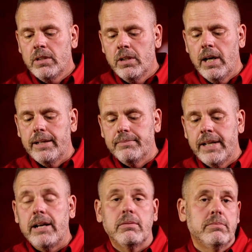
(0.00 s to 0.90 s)
All right,
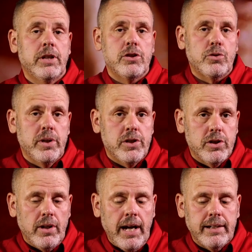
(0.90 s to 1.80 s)
now touchscreen's
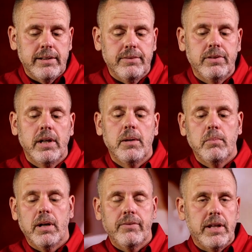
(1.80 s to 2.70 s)
still active,
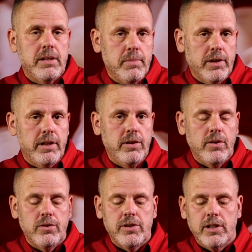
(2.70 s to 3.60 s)
but I've got the ability to do
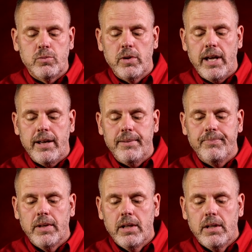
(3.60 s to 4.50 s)
those things without it.
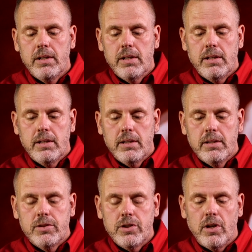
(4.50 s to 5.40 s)

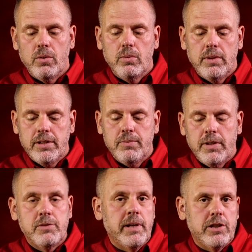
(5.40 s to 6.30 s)
So
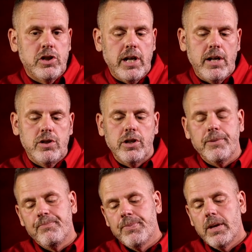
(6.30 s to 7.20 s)
let's make a change here.